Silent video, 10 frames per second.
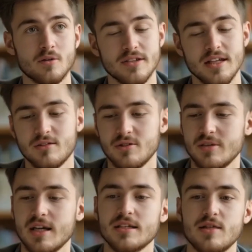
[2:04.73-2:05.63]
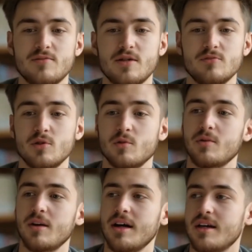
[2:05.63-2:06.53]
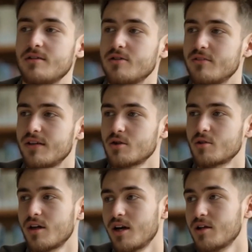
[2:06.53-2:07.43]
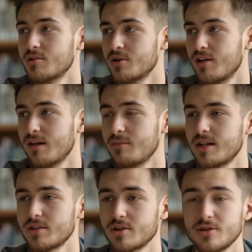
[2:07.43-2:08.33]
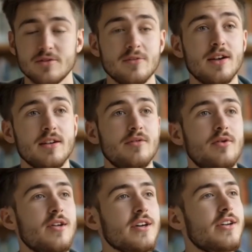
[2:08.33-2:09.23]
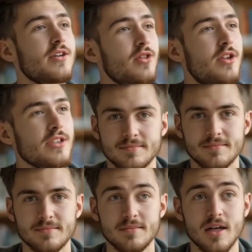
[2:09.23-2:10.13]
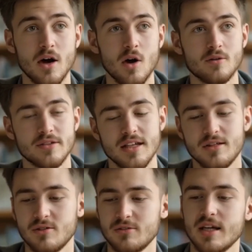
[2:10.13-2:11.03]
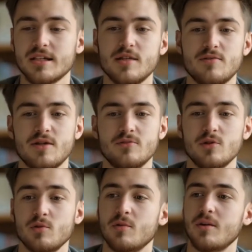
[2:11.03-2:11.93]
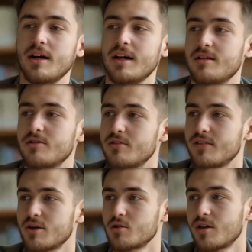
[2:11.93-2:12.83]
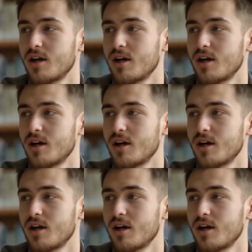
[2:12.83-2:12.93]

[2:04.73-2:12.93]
products include digital art, customizable templates, and AI-written journals. Market demand for AI products.